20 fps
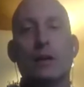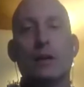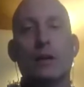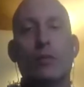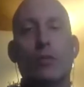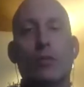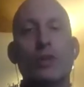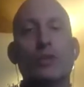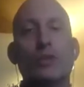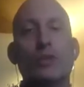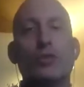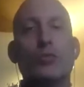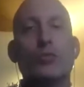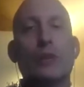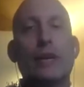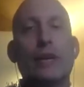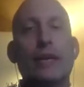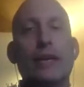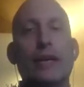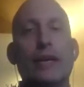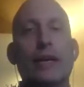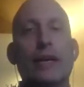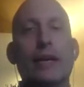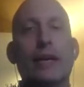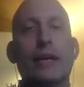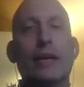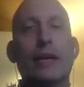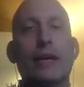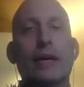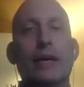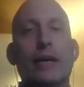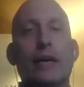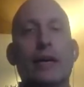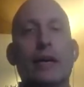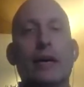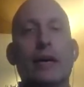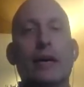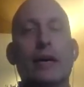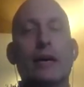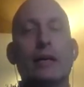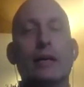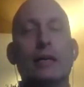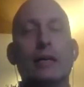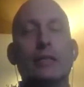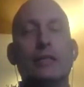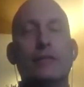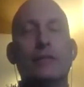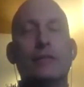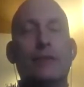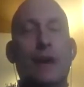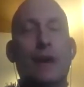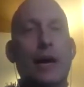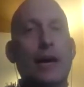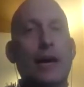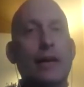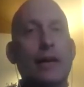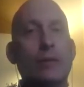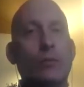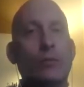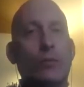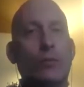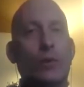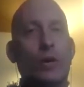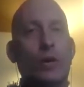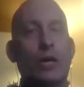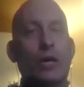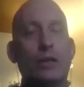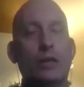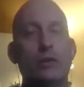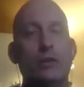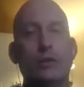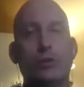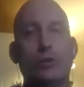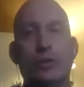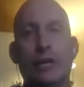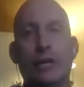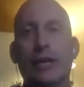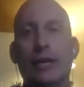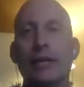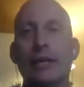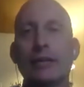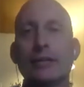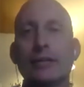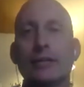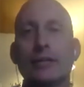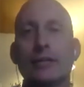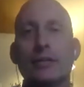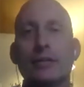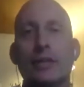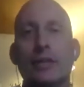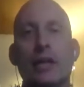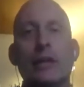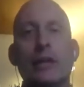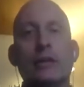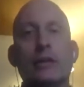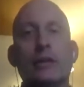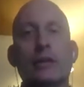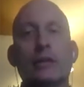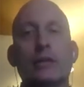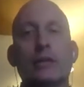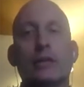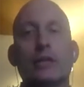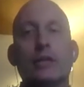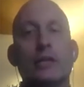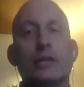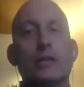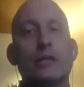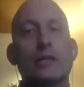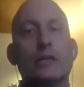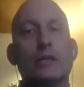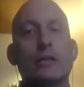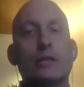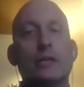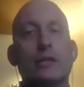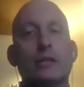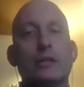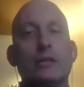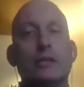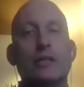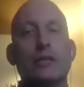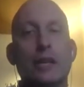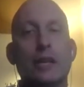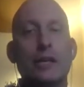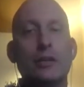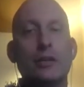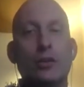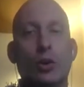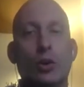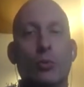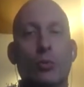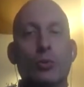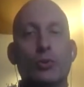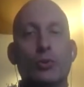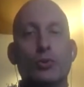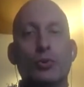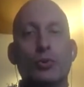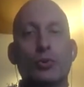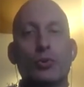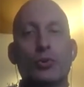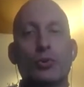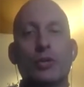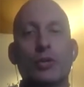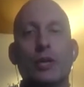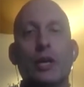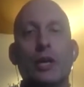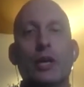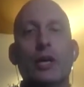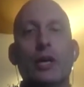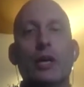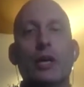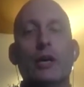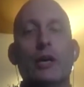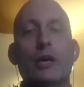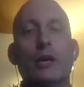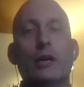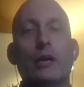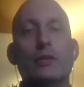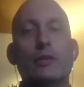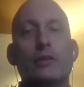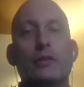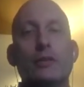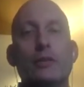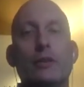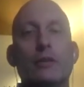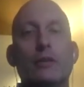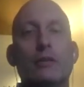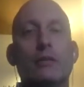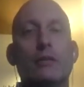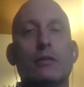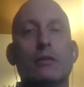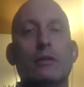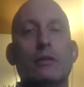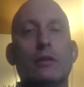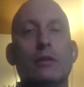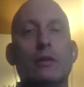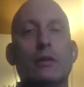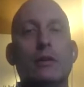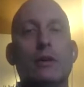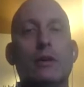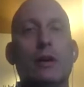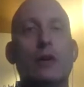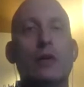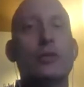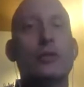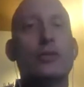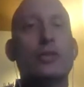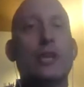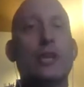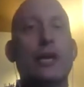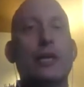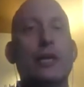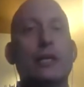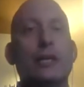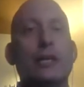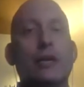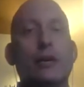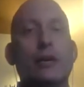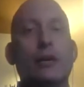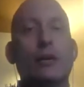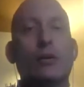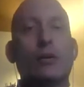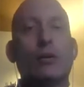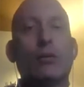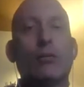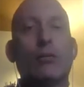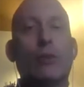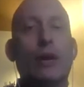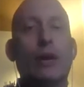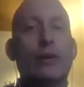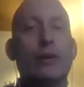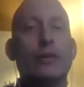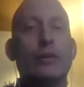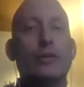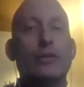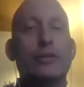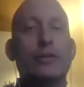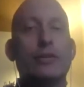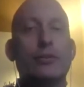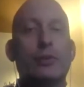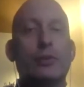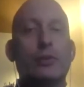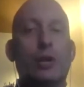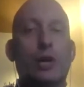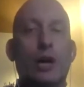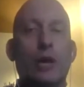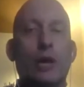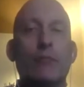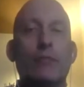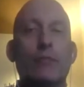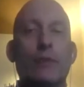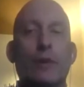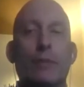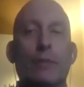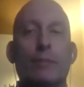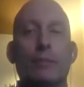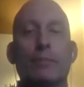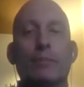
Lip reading: Once we define what dukkha is, then the second noble truth is understanding, where does dukkha come from?